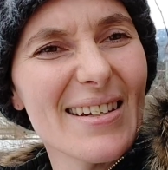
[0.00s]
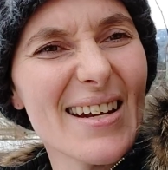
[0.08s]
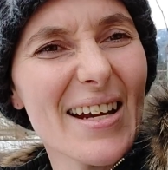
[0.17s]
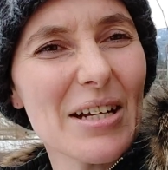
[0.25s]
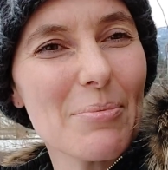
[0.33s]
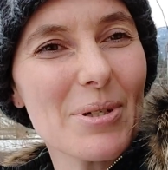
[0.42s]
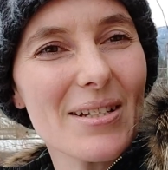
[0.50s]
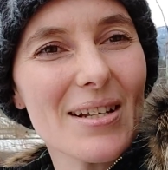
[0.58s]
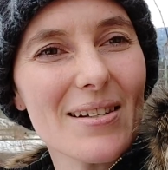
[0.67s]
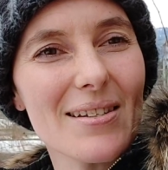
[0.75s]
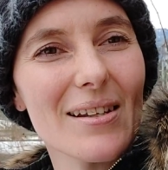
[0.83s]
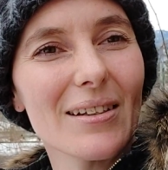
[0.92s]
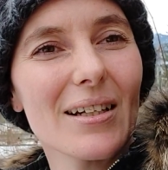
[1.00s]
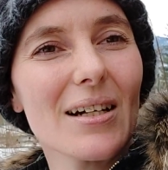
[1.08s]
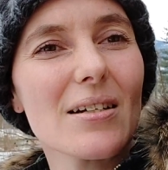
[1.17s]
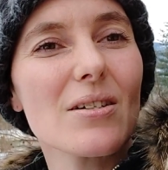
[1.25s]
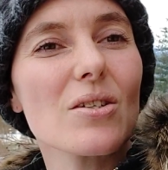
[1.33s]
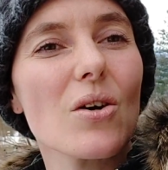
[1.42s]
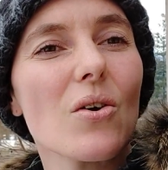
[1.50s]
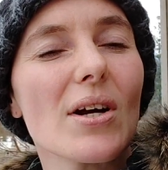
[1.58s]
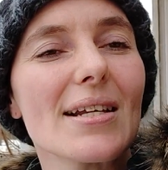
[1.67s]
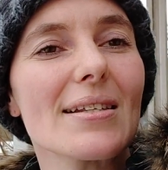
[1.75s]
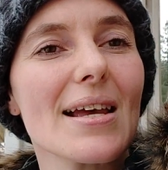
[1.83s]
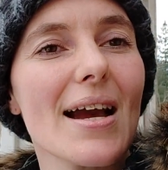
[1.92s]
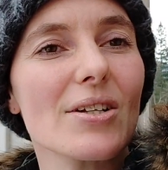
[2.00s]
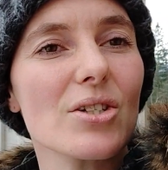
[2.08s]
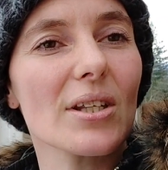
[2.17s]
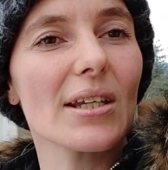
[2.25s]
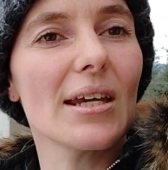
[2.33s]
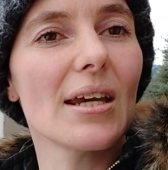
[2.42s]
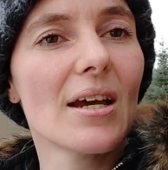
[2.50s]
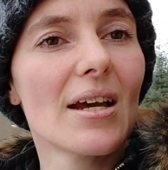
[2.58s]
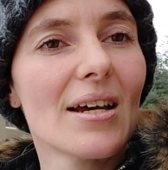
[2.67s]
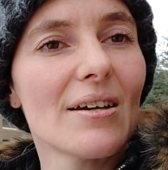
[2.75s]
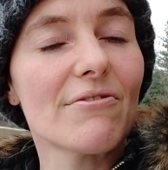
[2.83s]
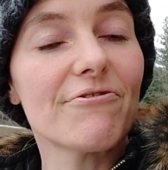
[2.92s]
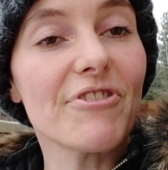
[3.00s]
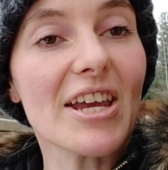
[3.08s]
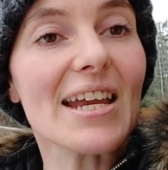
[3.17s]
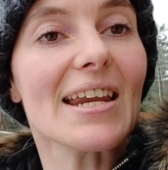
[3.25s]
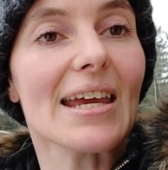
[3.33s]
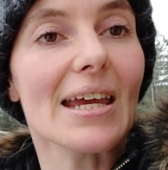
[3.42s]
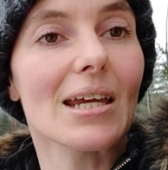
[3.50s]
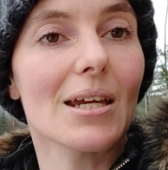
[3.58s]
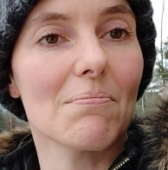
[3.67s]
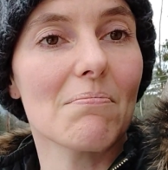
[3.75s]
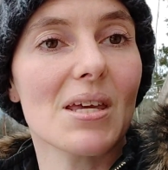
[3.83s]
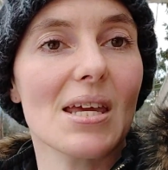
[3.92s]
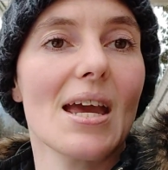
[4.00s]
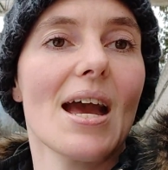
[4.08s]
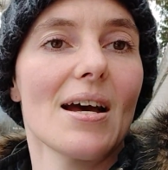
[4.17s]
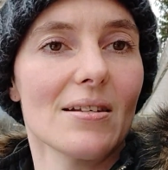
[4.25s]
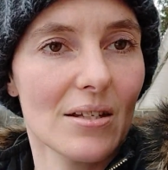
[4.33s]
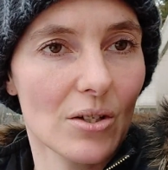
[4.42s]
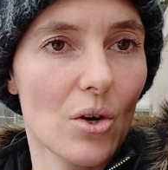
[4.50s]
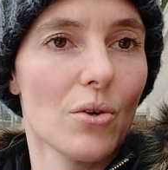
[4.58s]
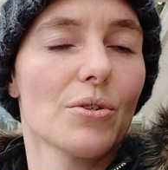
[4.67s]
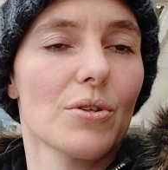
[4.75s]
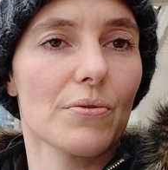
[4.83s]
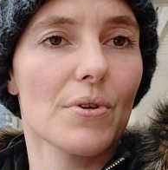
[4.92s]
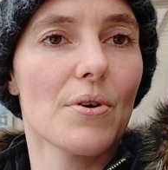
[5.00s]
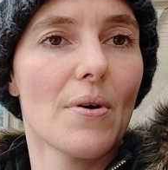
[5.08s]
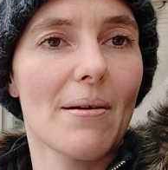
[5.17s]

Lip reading: 90% silica. So it's actually feeding me as it goes through.